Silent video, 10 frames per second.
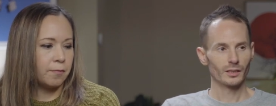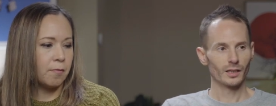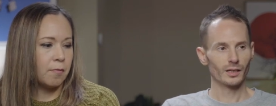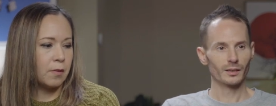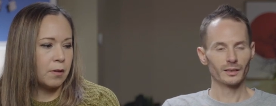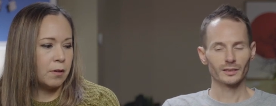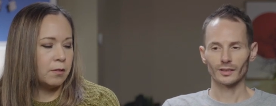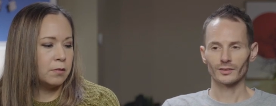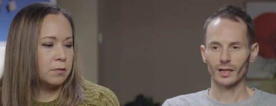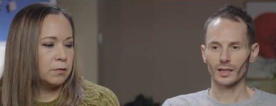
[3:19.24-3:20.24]
Speaker 1: Uh, it,
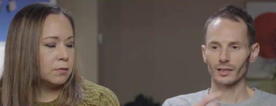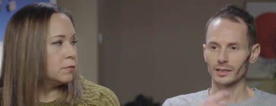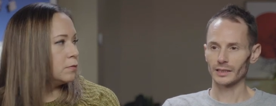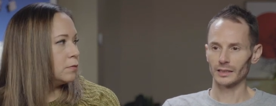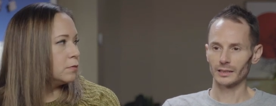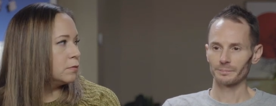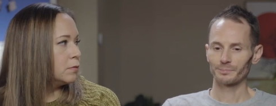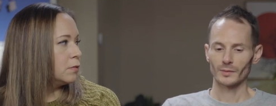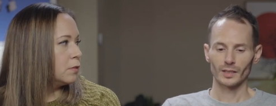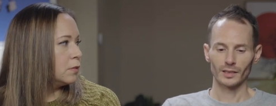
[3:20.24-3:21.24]
it's not clean.
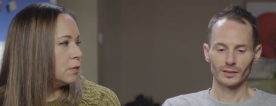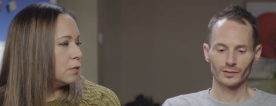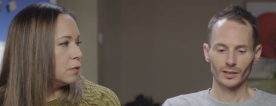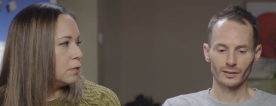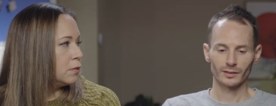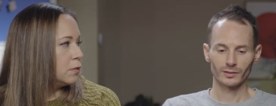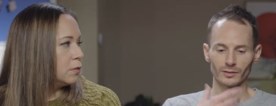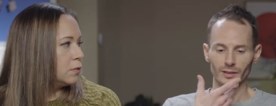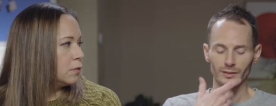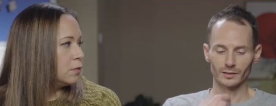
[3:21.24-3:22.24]
It's got this
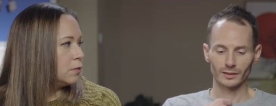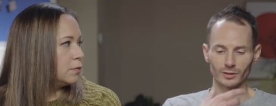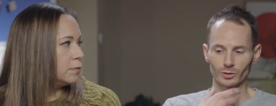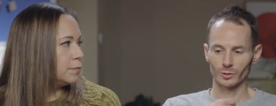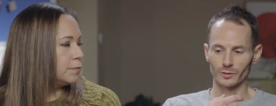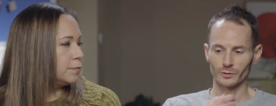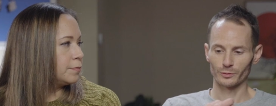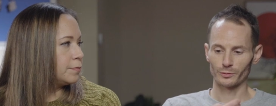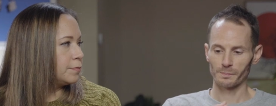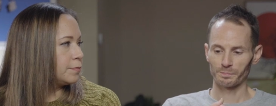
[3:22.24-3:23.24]
lingering sort of
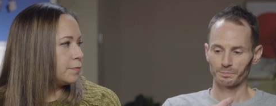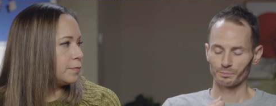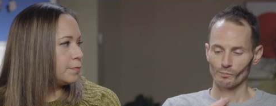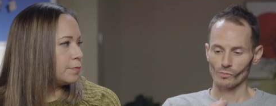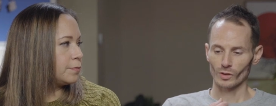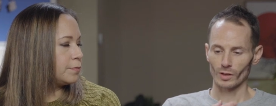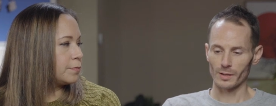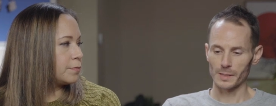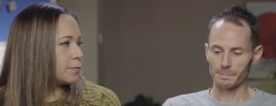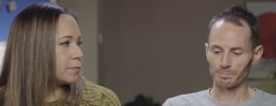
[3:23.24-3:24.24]

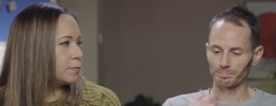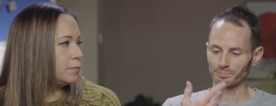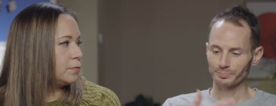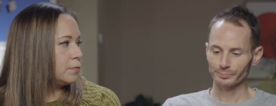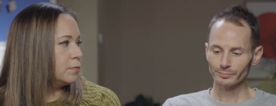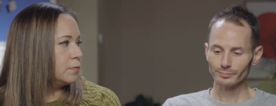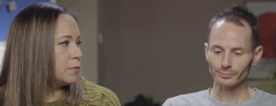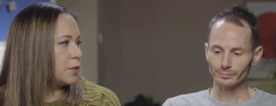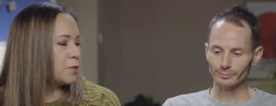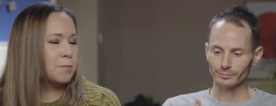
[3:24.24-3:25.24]
um,
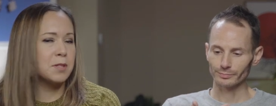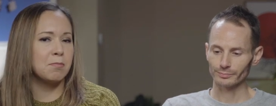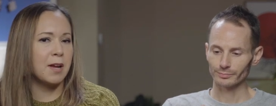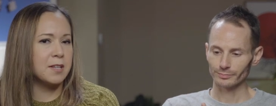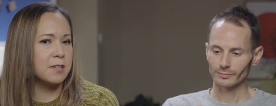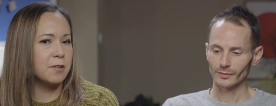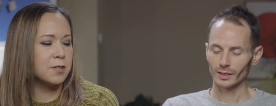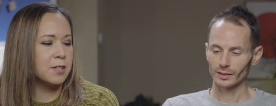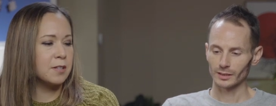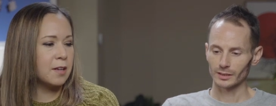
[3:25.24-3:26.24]
Speaker 2: There's some spice
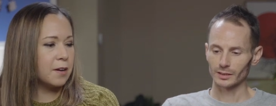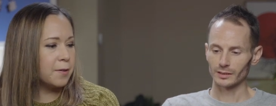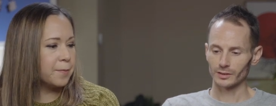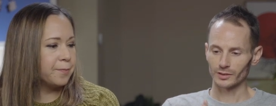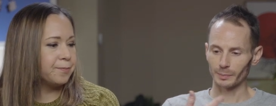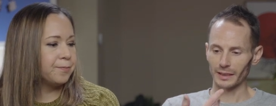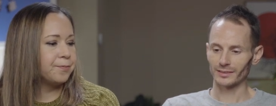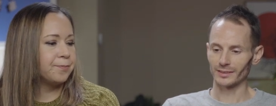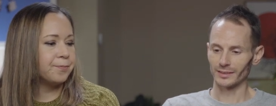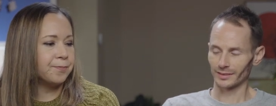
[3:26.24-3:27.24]
notes in there.
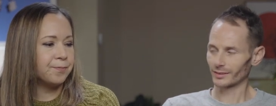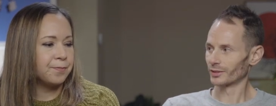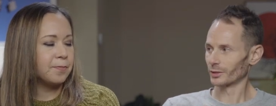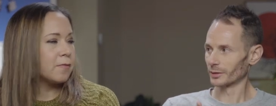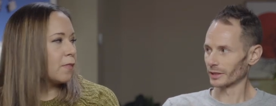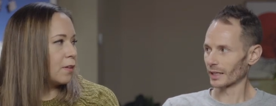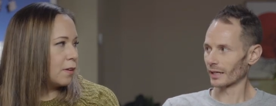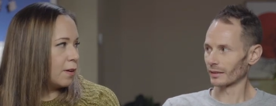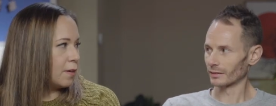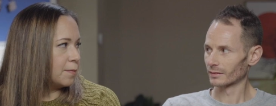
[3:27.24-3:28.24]
Speaker 1: Spiciness to it,
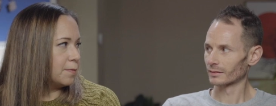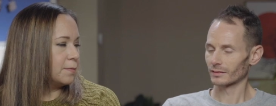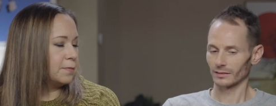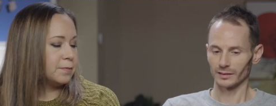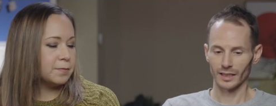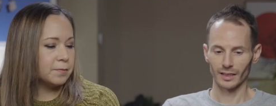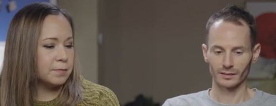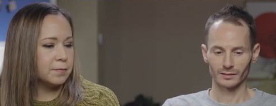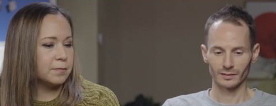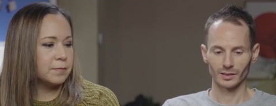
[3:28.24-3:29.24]
yeah. yeah. yeah.
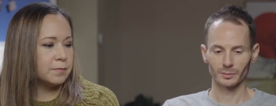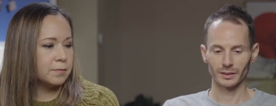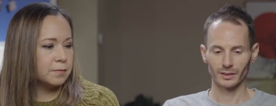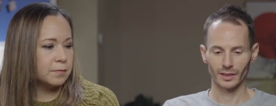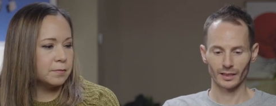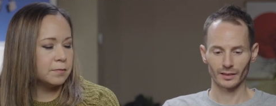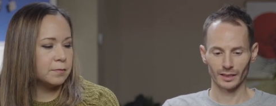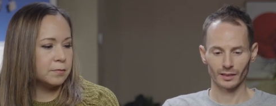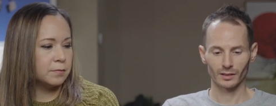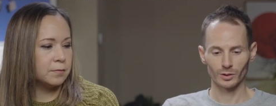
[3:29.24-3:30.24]
a little bit of that,
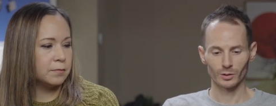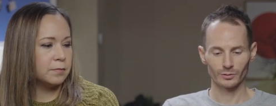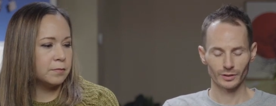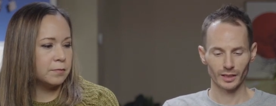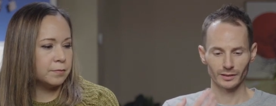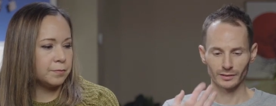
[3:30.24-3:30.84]
that clove kind